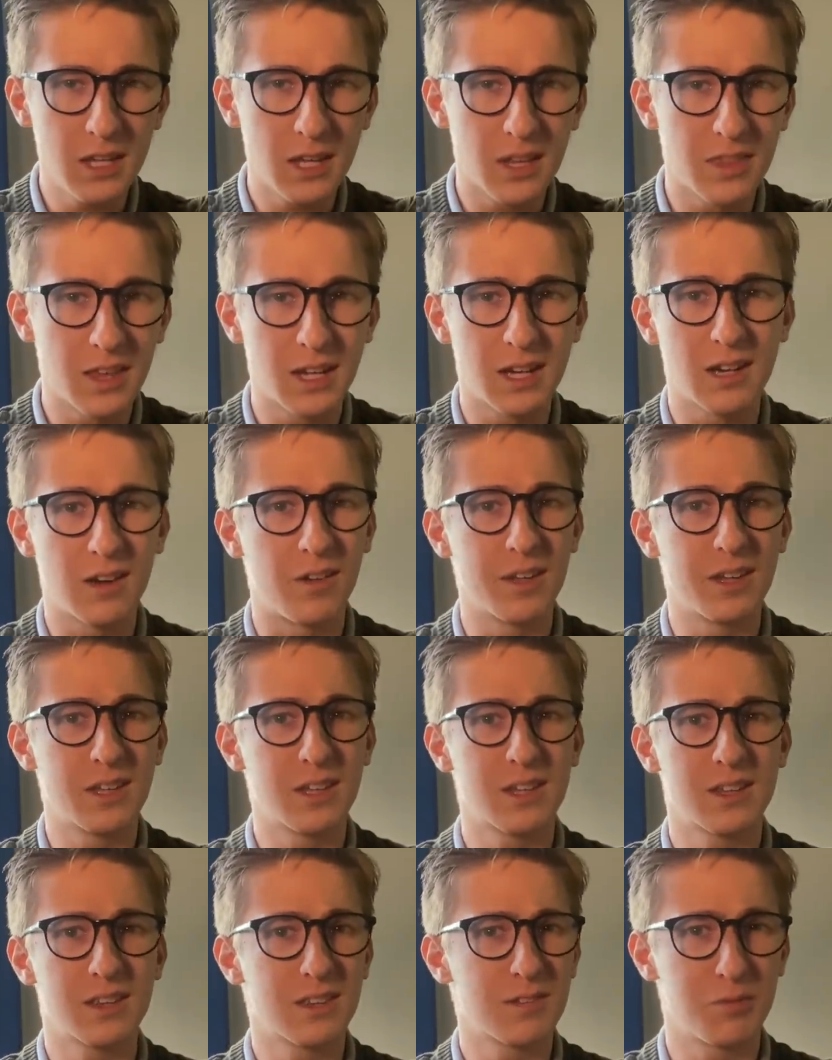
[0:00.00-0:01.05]
and then like
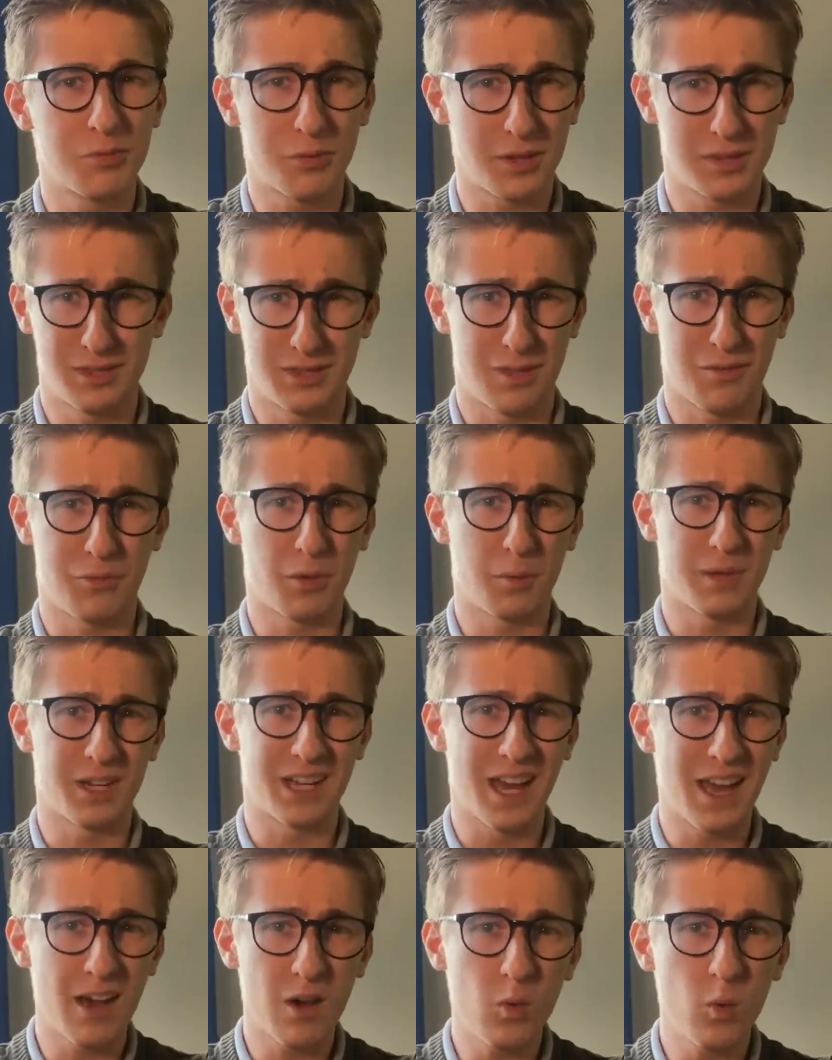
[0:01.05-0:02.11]
the fact that they're filming
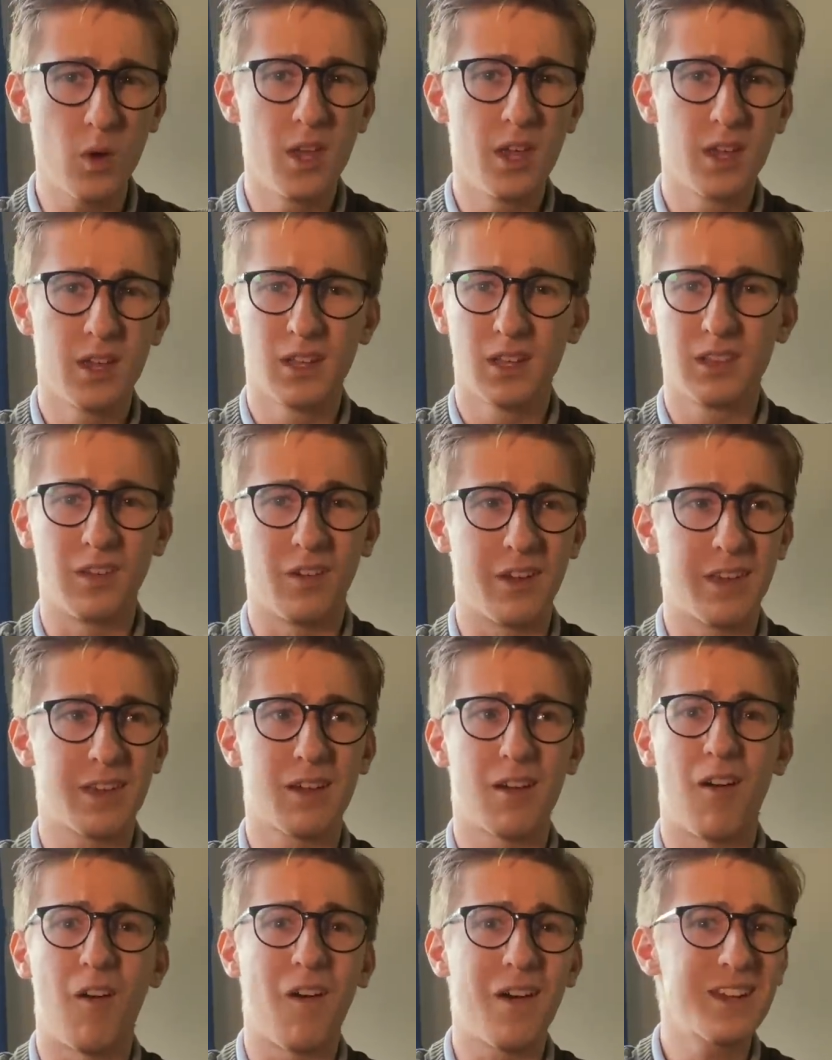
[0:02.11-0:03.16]
now like
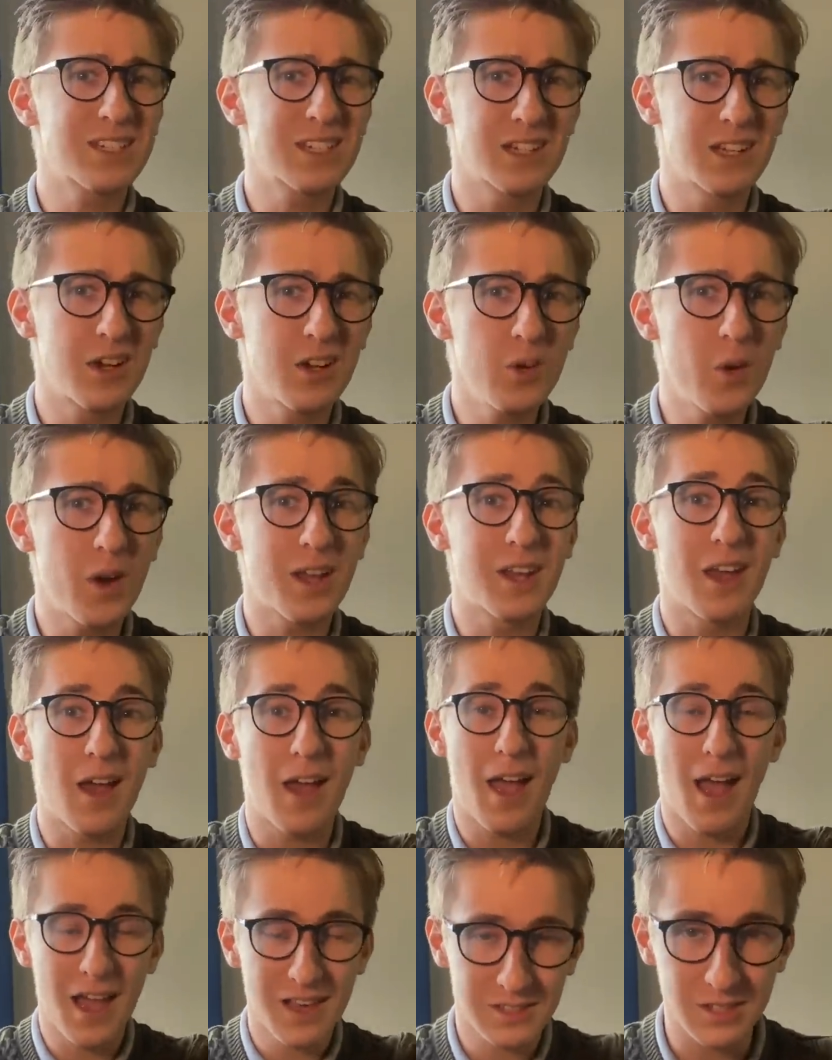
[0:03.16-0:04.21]
i don't know and
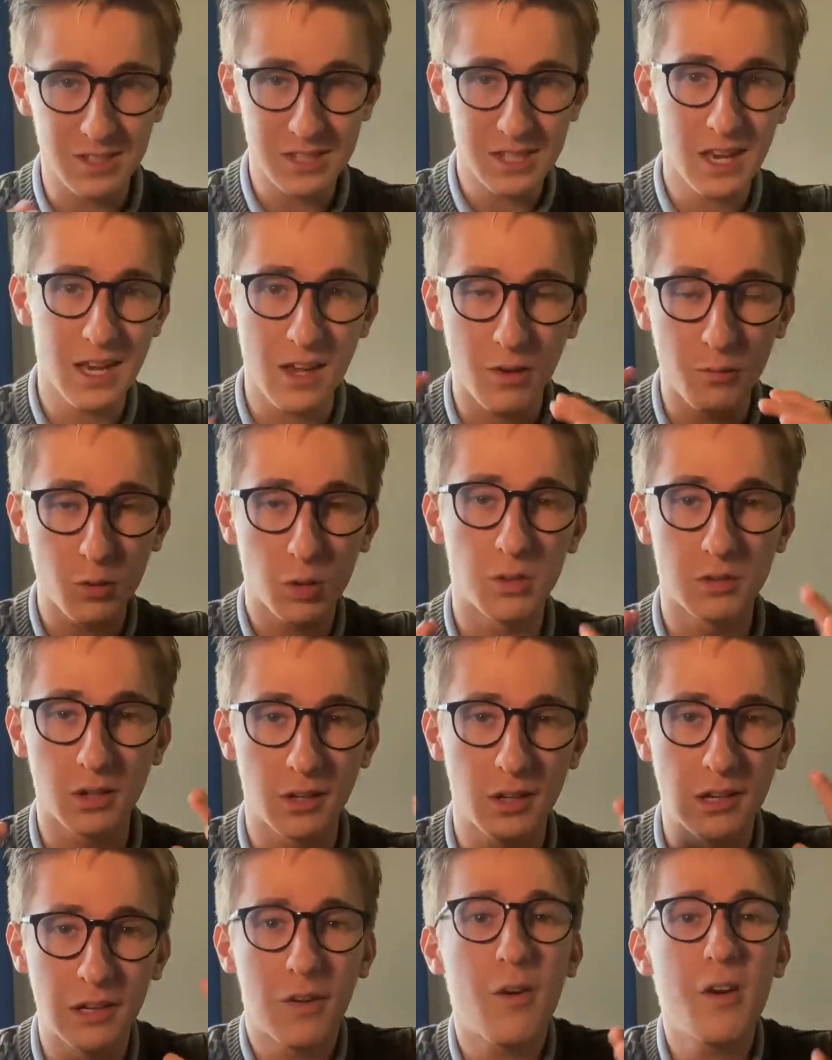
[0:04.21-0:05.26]
as i say i've got like
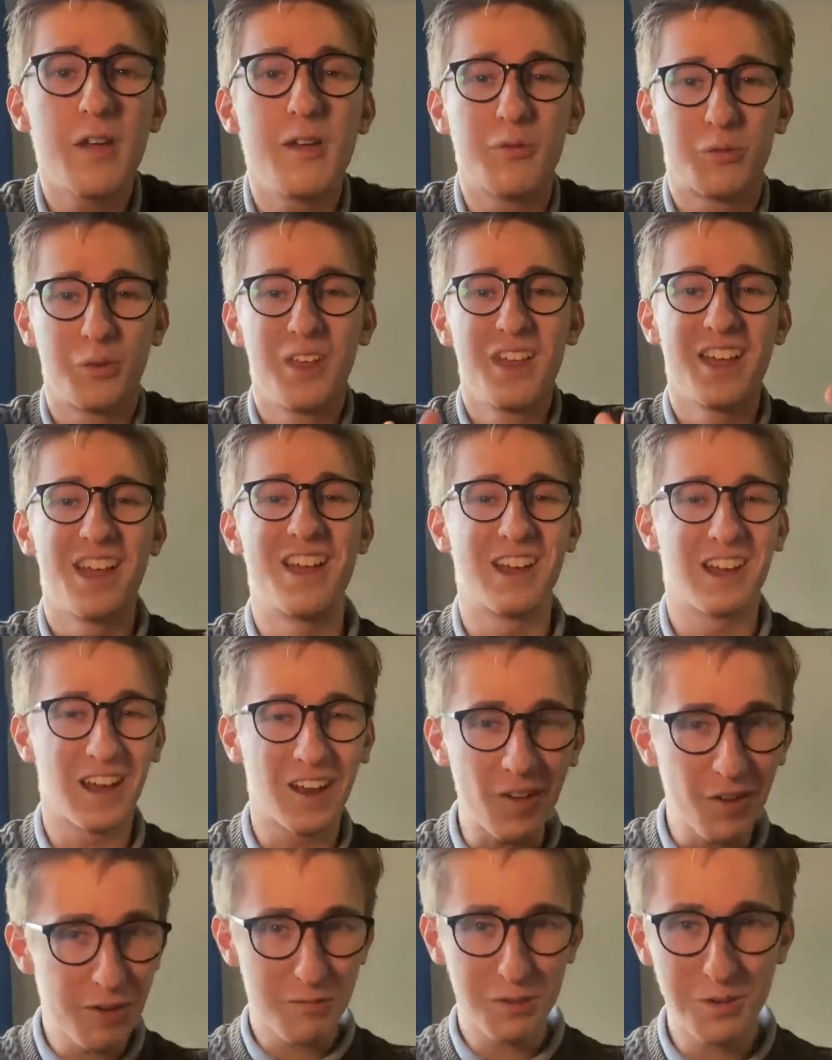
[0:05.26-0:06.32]
live
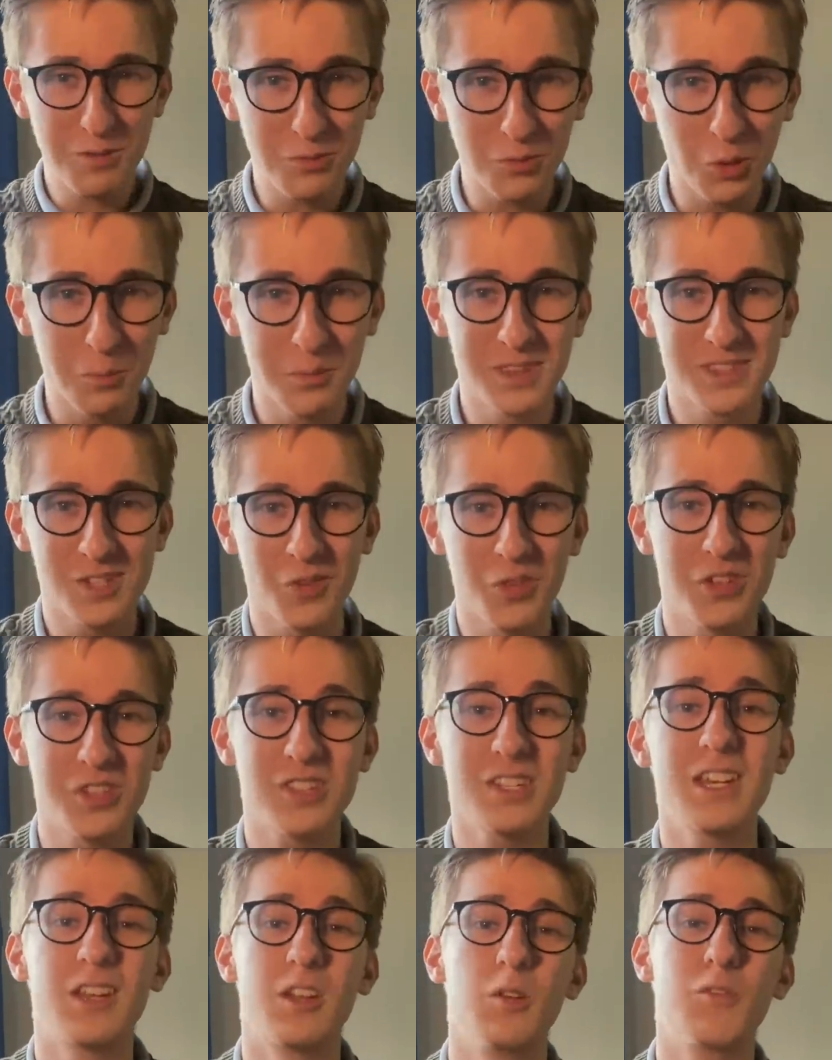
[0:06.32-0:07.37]
live informants on the
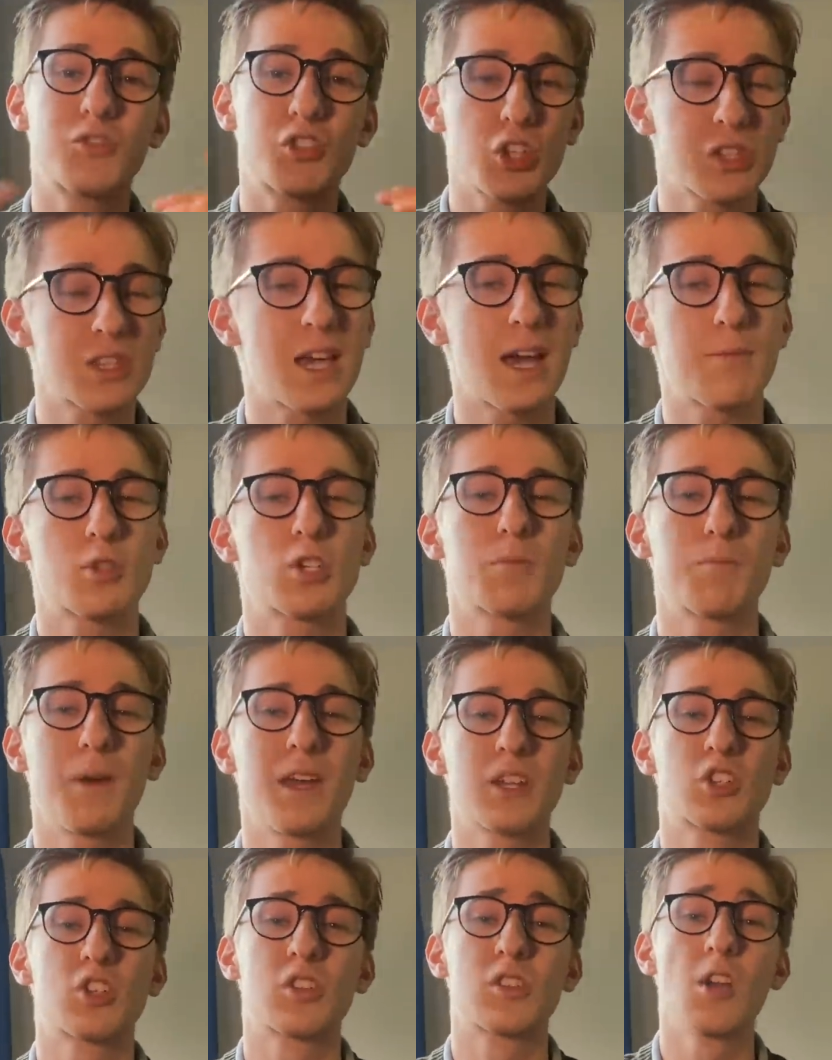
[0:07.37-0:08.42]
scene who've just captured
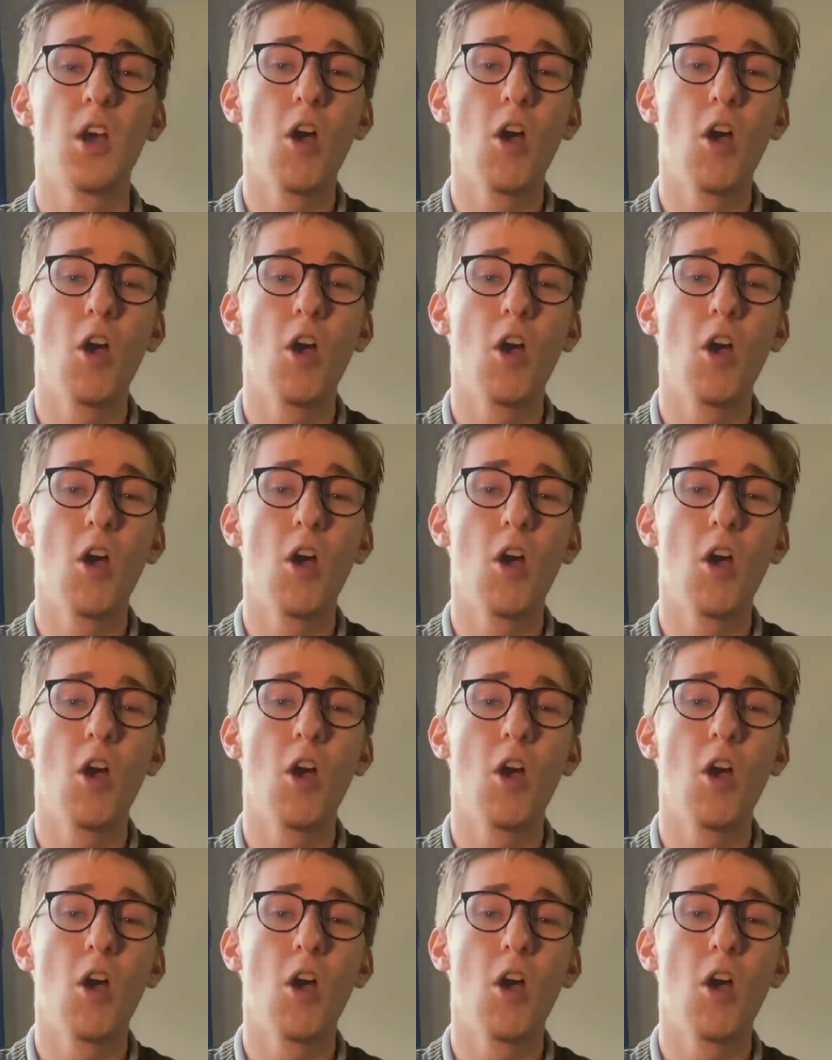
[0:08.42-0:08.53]
pictures